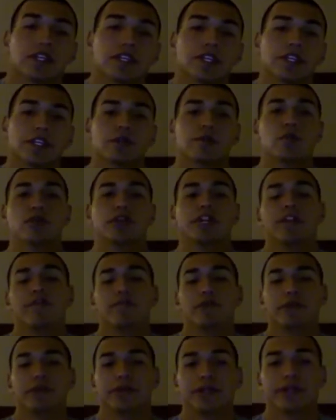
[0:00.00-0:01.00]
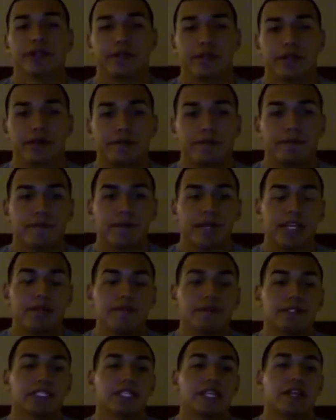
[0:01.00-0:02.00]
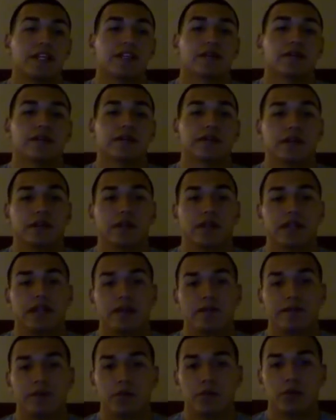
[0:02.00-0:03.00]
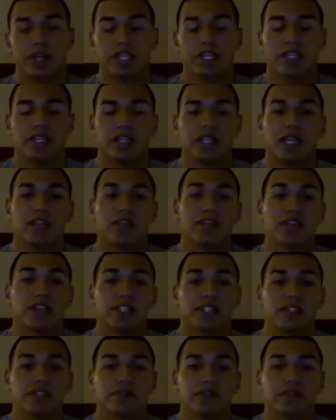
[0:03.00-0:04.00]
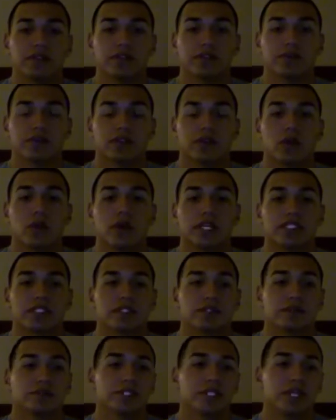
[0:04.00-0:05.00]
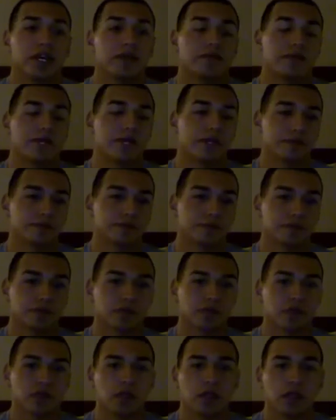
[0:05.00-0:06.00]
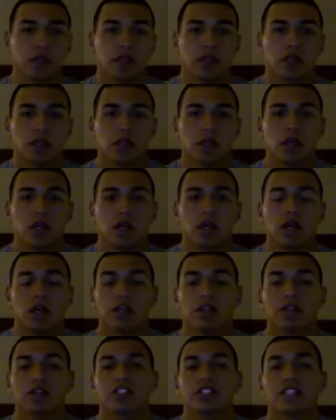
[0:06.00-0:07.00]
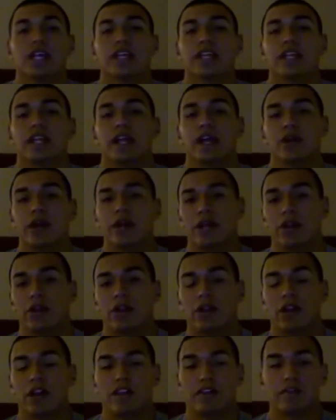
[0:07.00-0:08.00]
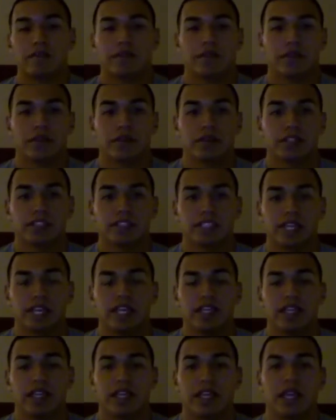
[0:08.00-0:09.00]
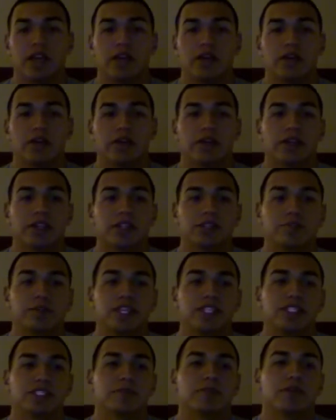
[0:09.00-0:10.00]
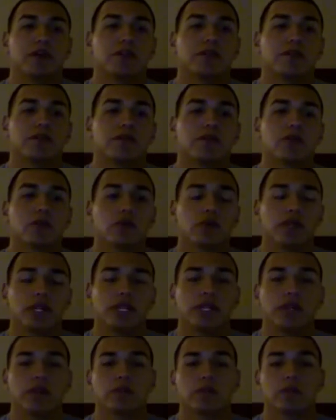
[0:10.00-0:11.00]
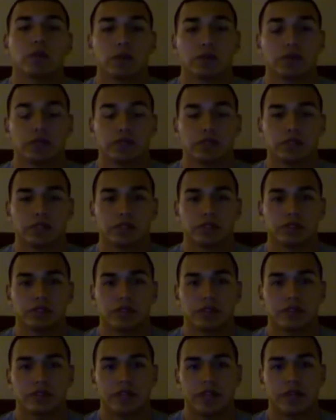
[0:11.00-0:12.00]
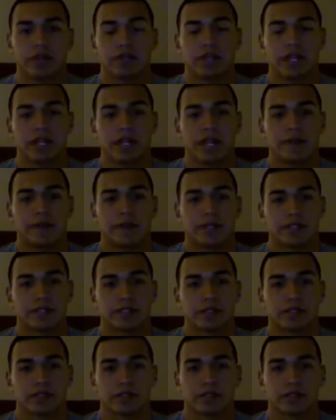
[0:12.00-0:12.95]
Good morning, everyone. My name is Daniel, and I've been working in the aviation field for quite some time now. Understanding how aircraft stay in the air is based upon 4 key rules of aerodynamics.